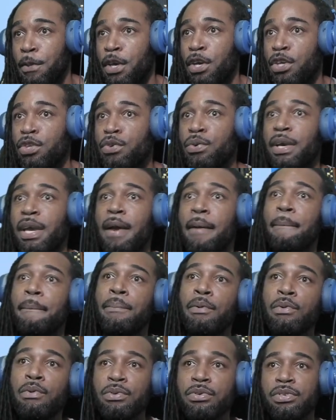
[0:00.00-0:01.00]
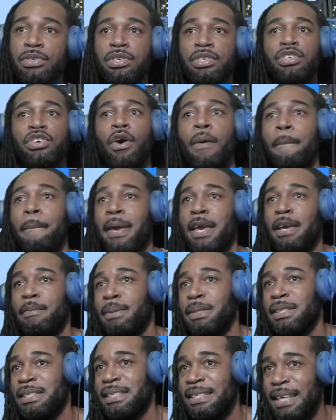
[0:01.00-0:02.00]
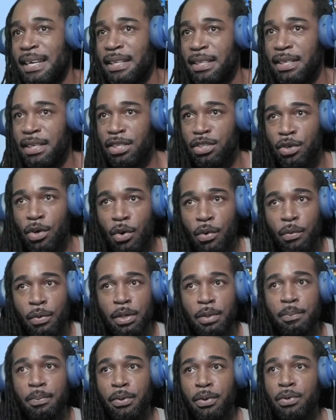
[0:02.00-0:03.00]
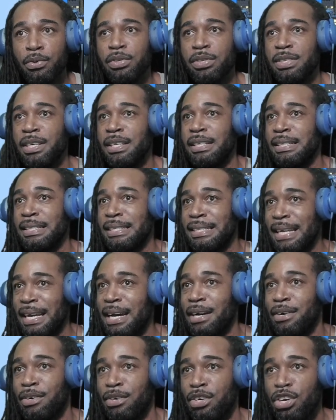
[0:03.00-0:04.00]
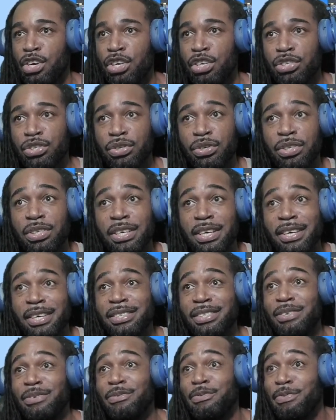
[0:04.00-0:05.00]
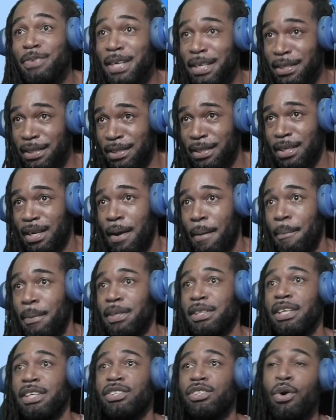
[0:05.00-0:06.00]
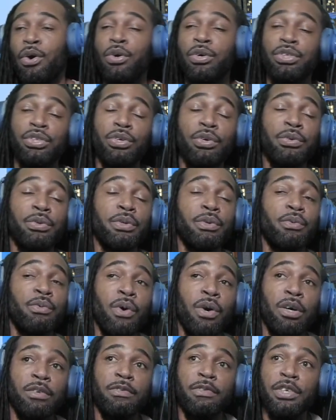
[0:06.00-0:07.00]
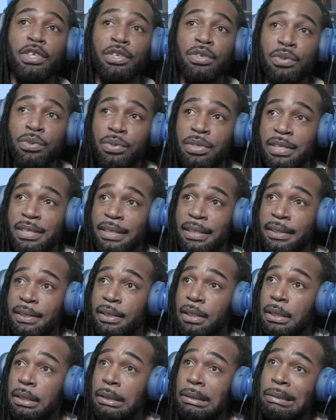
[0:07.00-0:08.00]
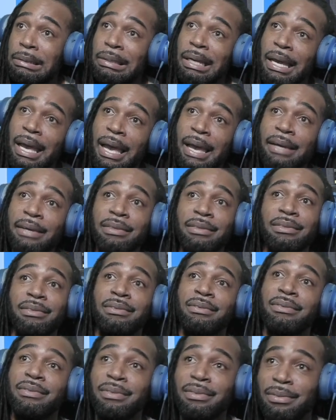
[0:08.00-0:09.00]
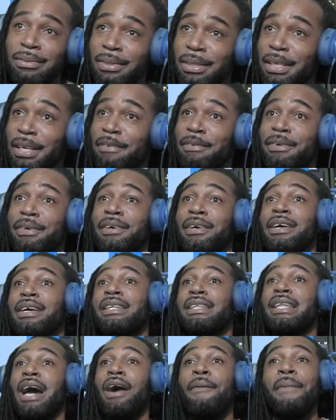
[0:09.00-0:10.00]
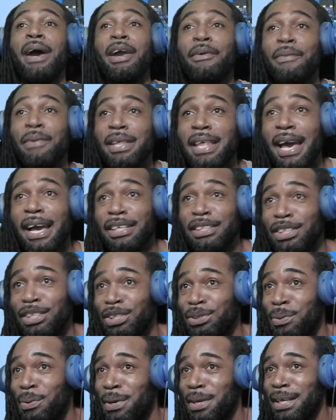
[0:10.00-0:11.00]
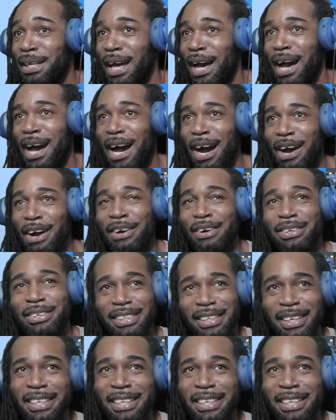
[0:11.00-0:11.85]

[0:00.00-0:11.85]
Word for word: you can boost your make percentage with pro stick down, so there's a risk, but there's also a reward for using it. Whatever. Now Mike Wayne actually tweeted out,